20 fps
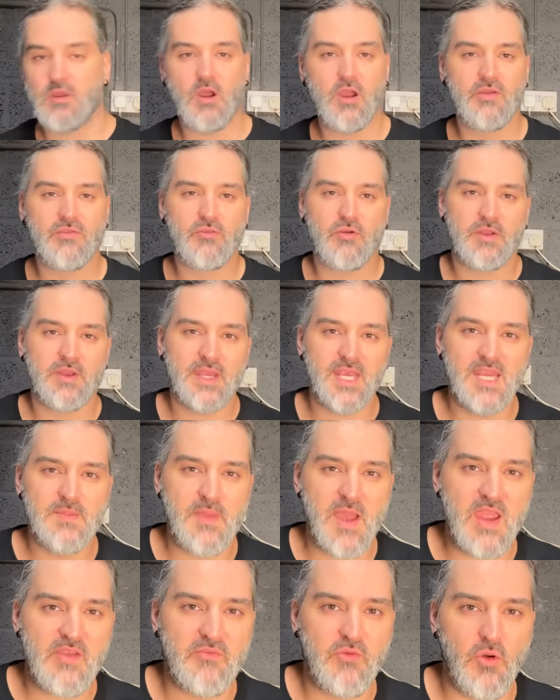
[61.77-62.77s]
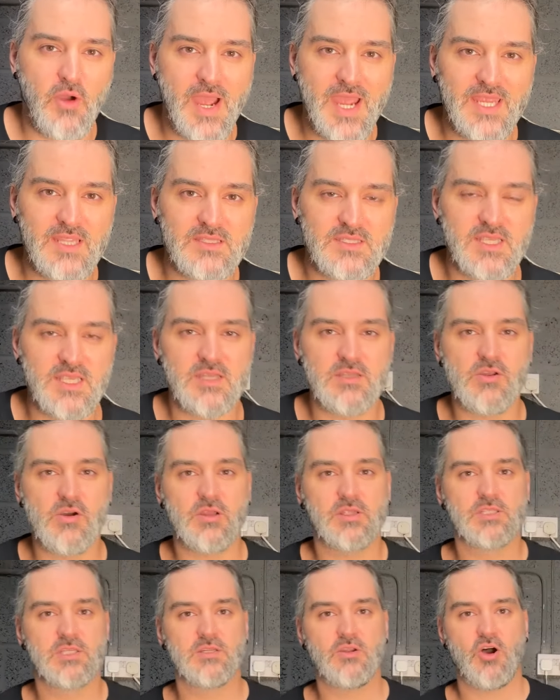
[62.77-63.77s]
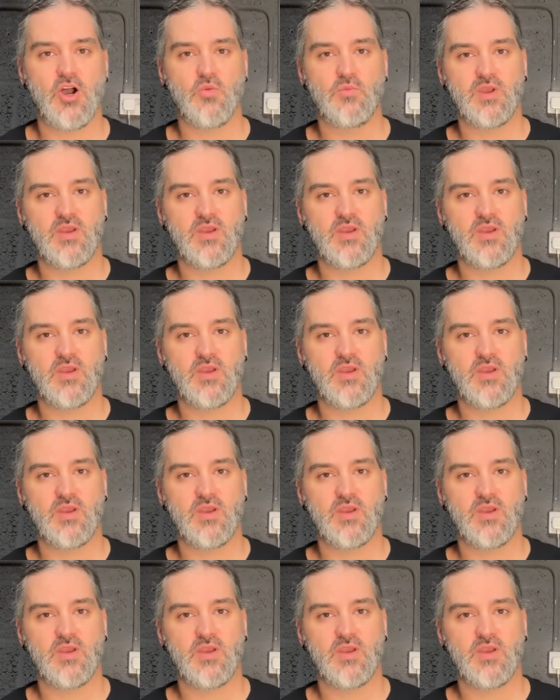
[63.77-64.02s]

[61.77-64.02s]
Over on eBay for $18.99, we